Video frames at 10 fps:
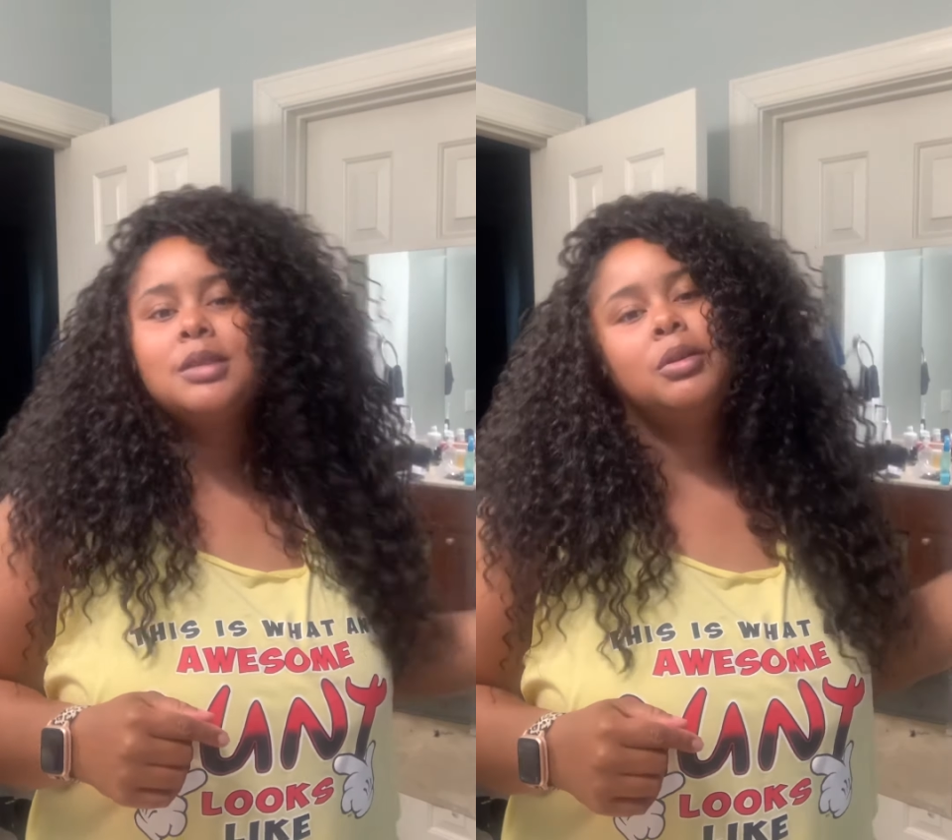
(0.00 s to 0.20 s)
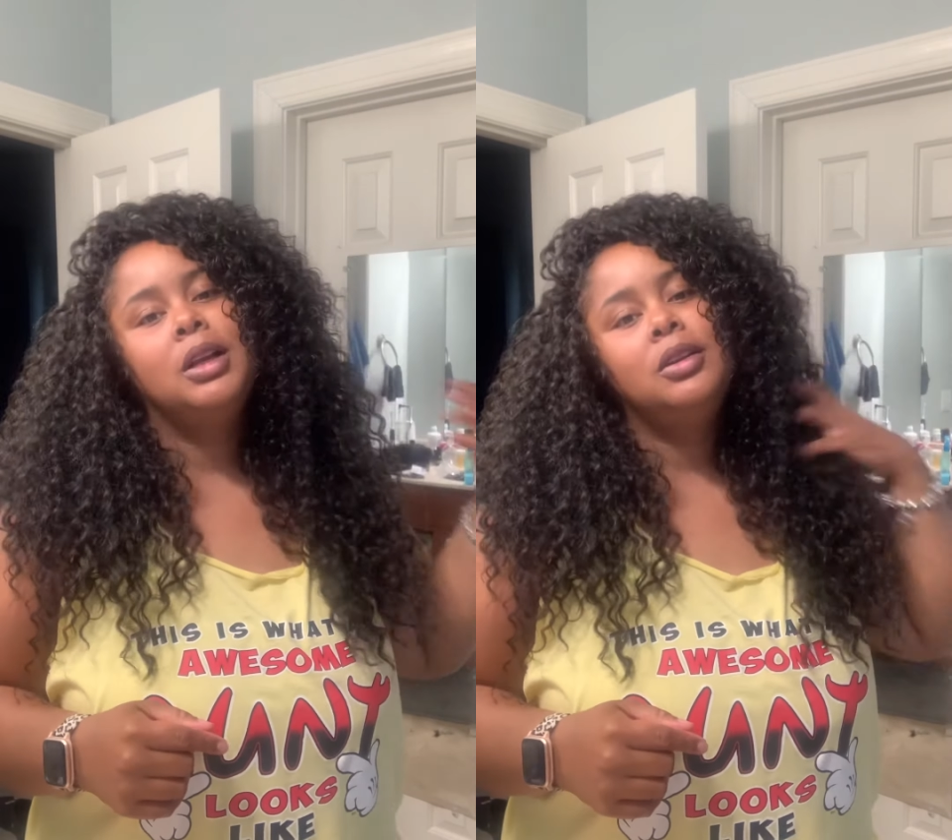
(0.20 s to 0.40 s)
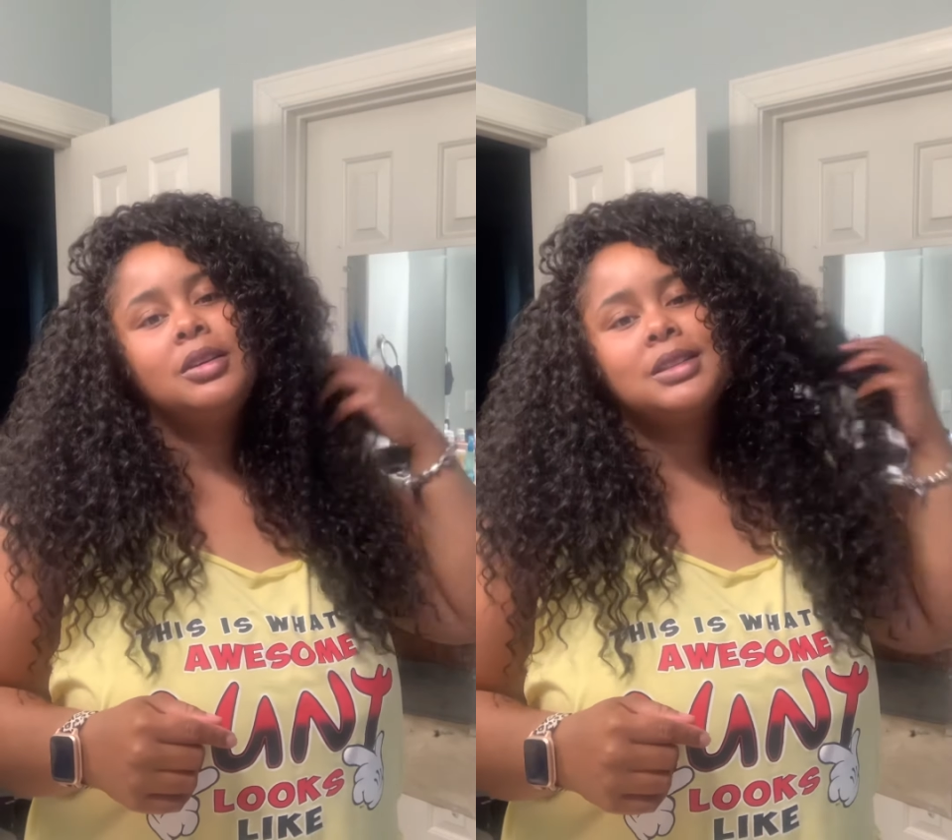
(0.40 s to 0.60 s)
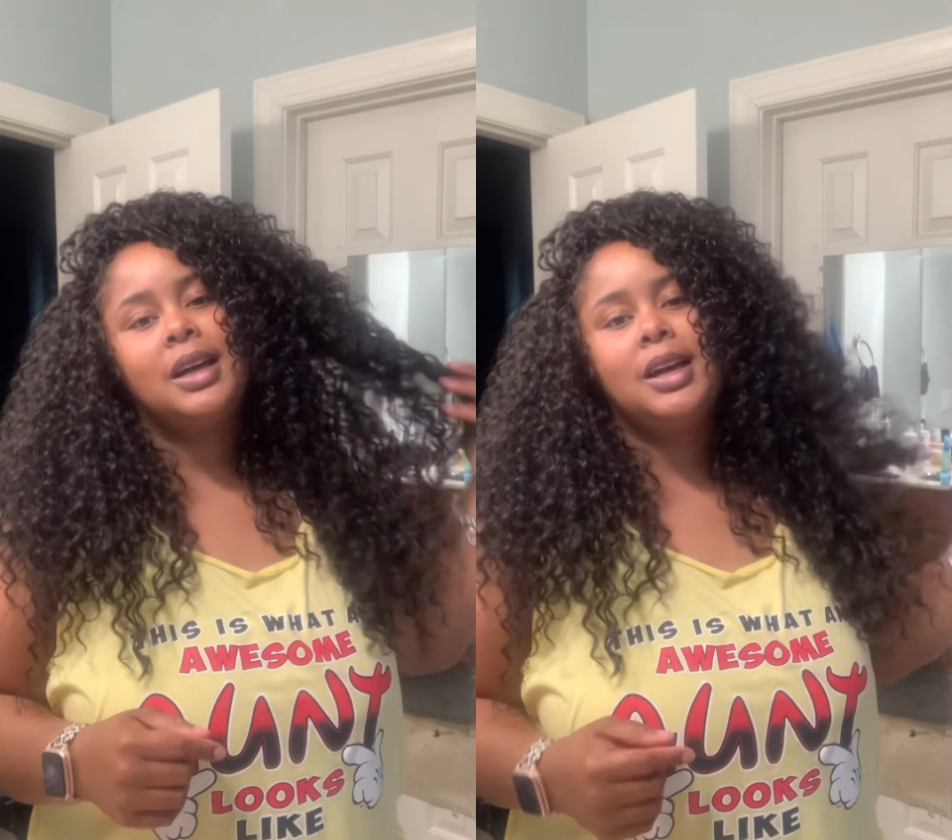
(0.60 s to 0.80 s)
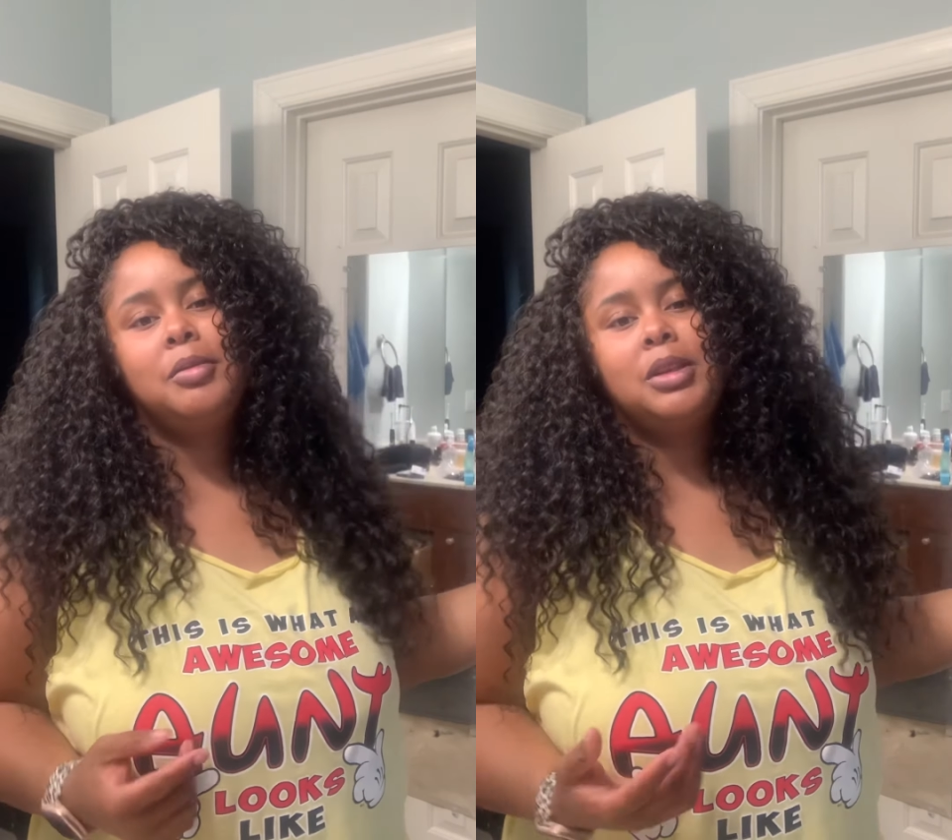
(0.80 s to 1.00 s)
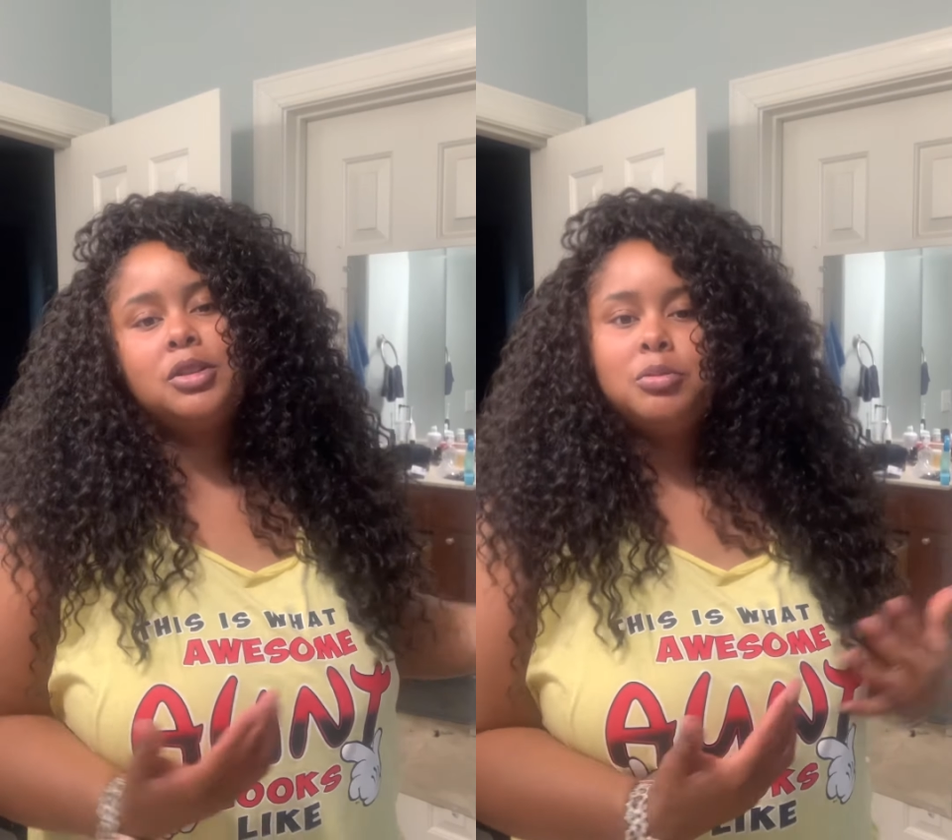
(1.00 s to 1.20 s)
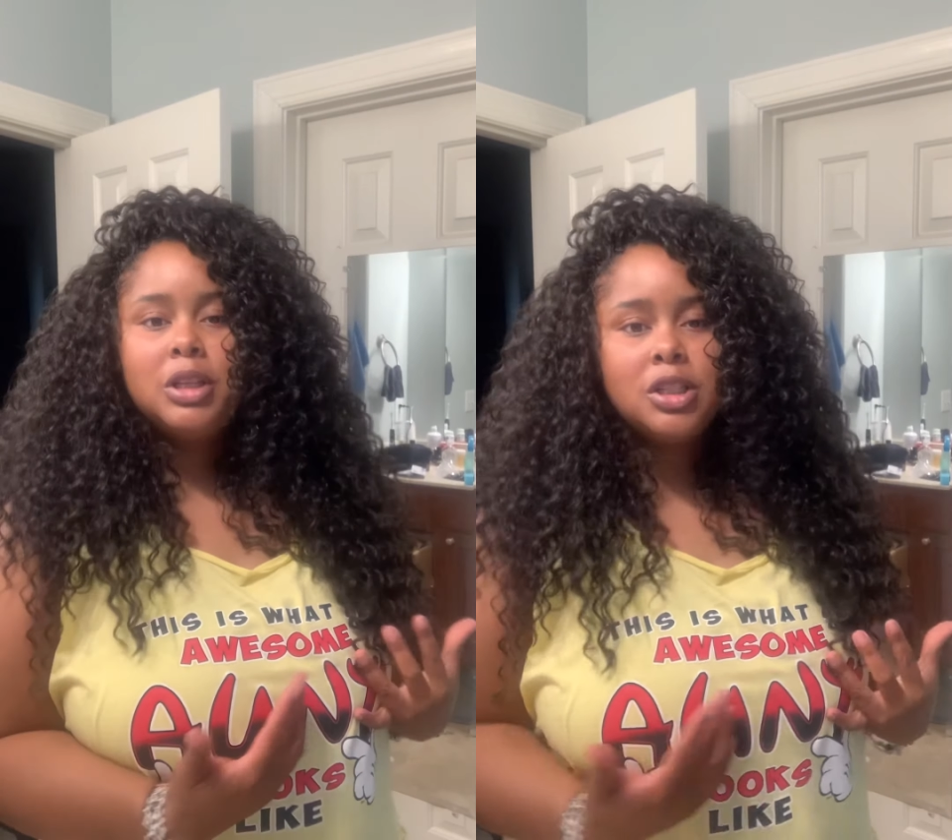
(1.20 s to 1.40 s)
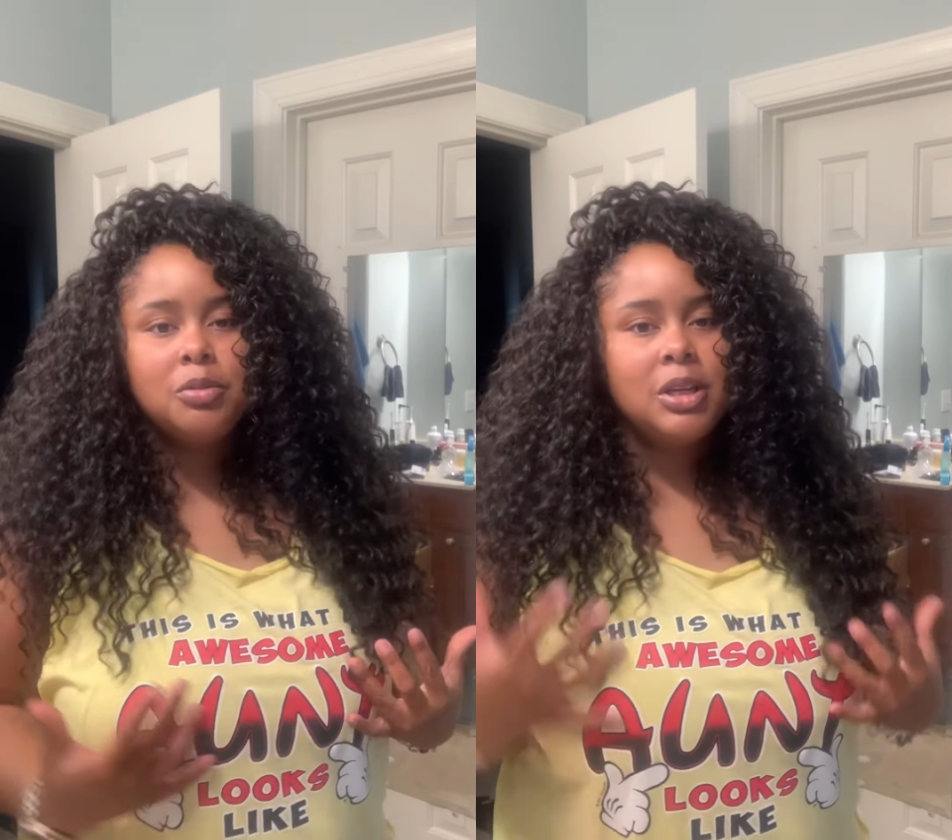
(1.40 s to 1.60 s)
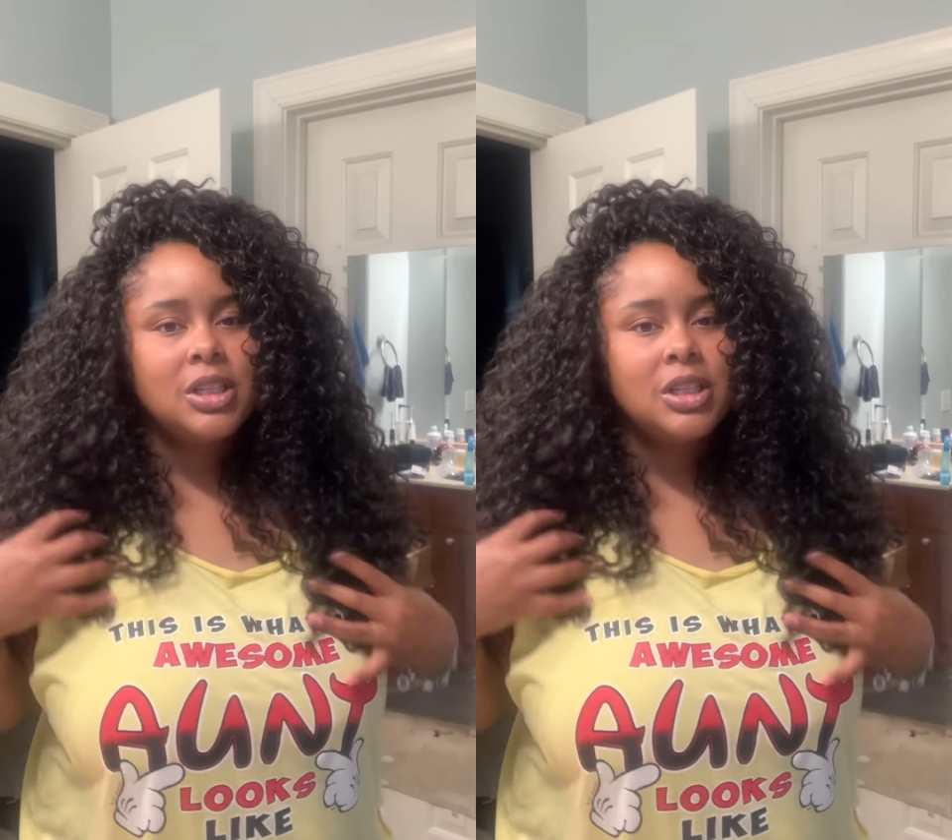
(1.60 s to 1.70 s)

what it looks like with the 22 inch